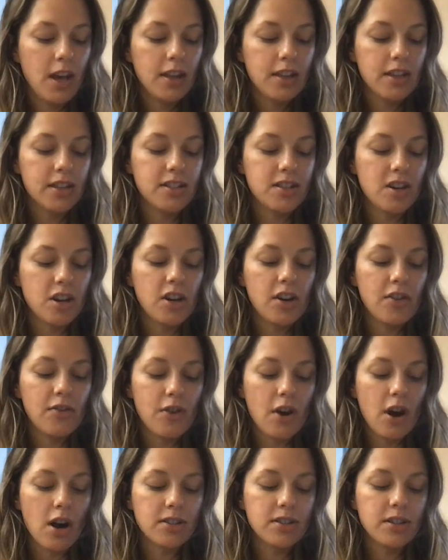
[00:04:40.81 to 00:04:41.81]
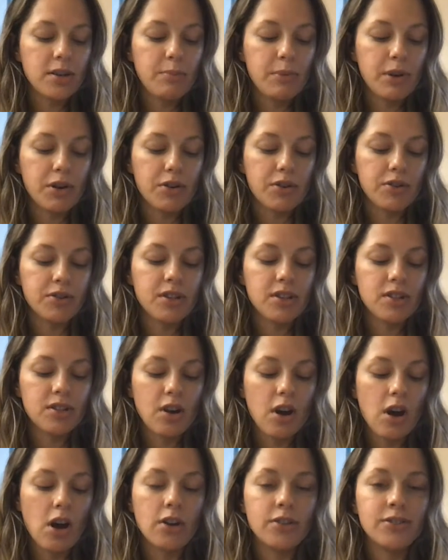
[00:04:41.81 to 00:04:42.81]
The study of rocks and minerals is
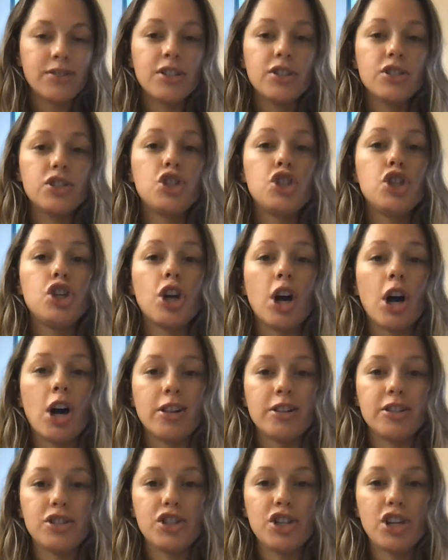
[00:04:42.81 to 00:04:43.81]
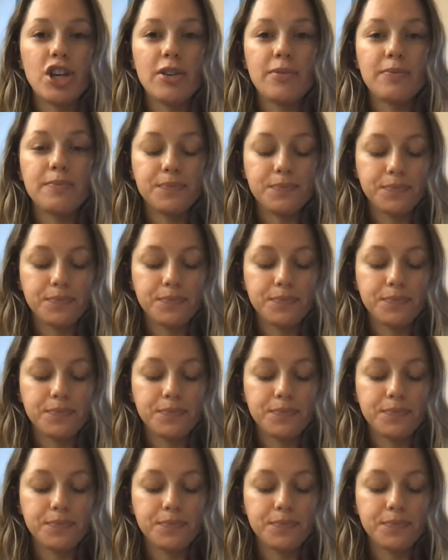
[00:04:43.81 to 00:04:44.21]
called geology.